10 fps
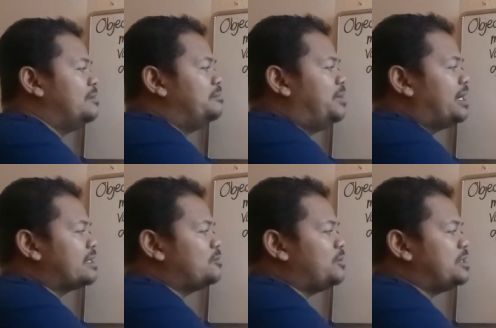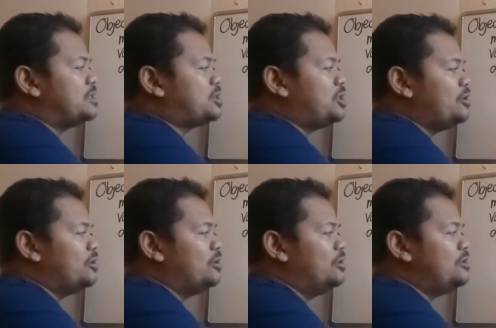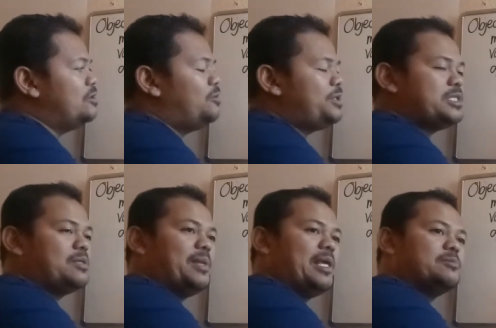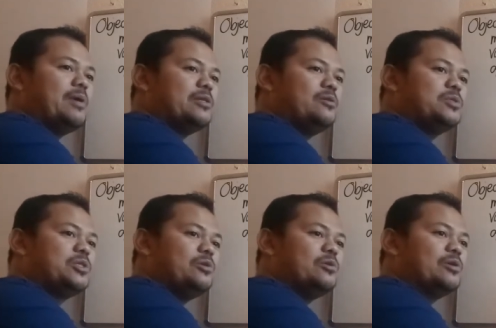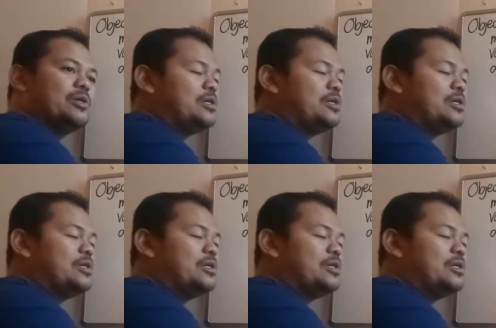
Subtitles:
But with 2, what is the place value of 2?